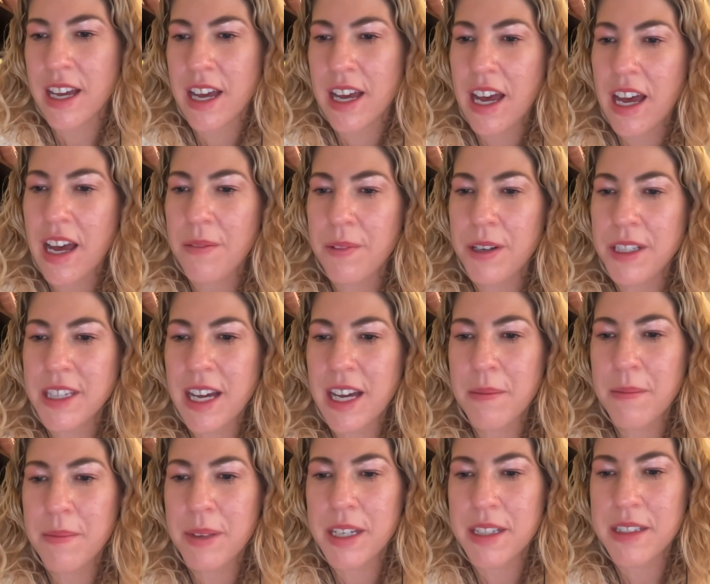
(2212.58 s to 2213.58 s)
and what
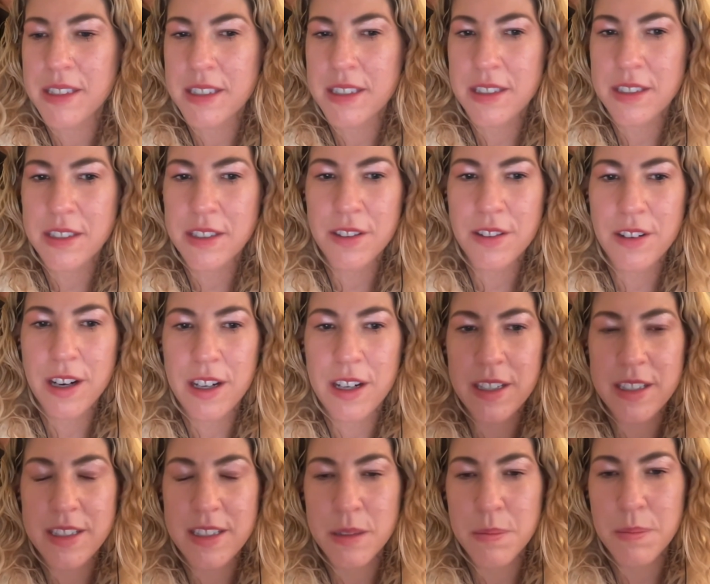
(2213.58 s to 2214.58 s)
that means is
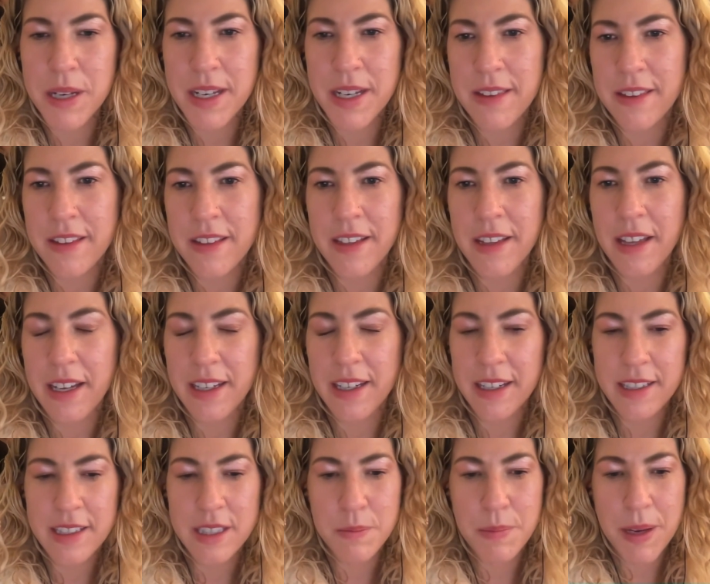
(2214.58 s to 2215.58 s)
Uranus is basically like
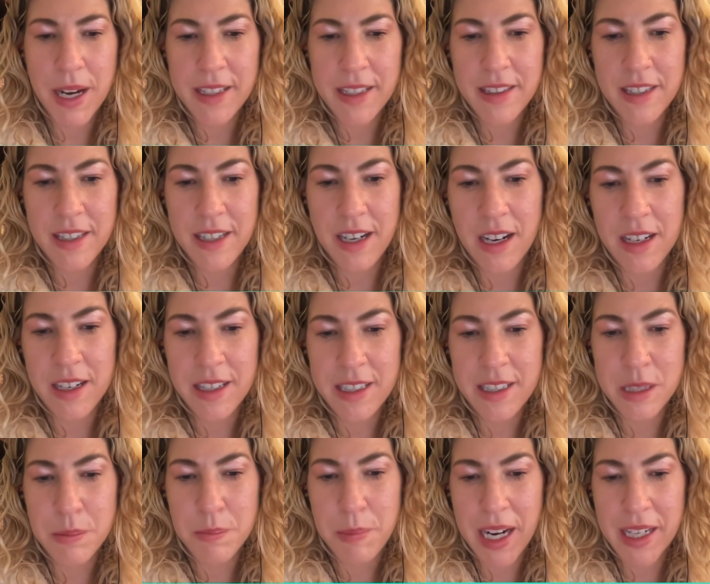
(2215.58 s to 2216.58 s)
expect the
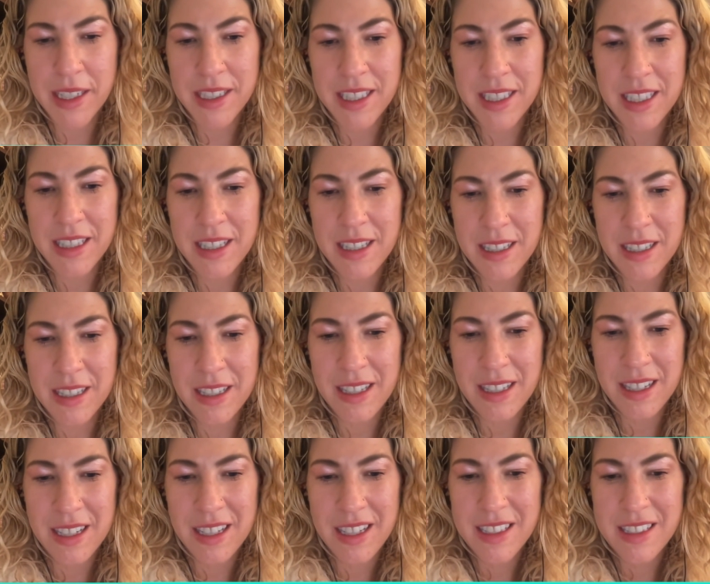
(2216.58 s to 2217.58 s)
unexpected.
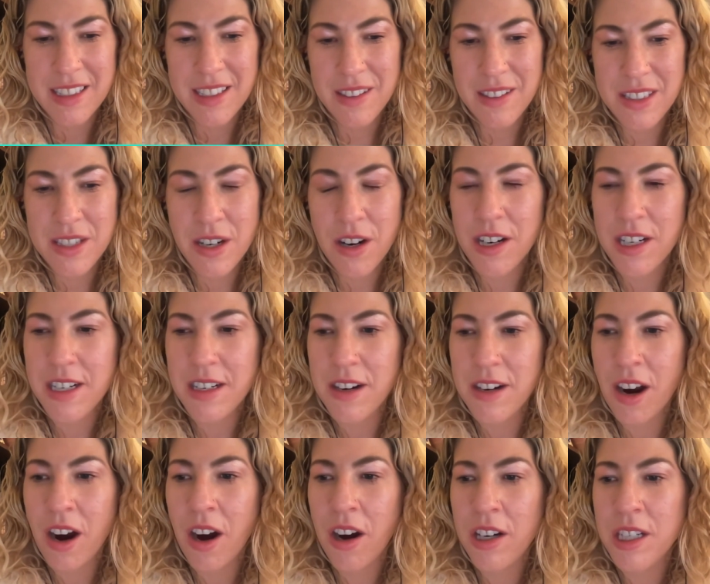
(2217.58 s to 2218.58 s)
So it's hard
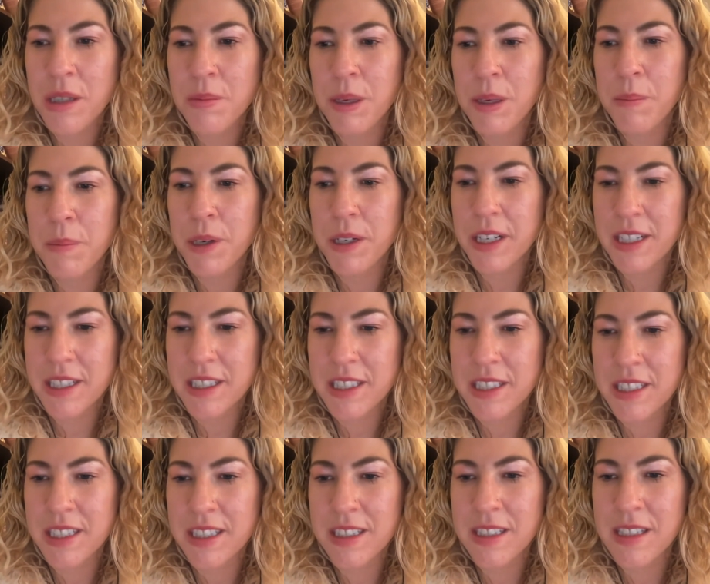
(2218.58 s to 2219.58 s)
to make
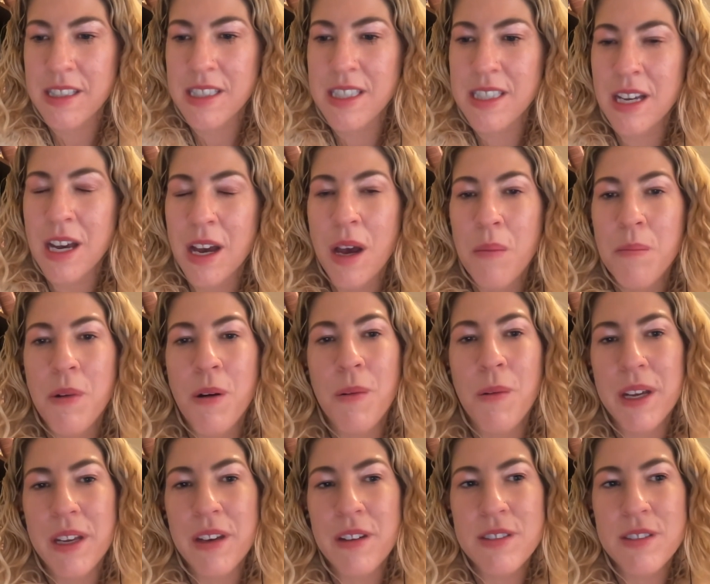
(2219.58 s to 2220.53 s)
predictions, but what you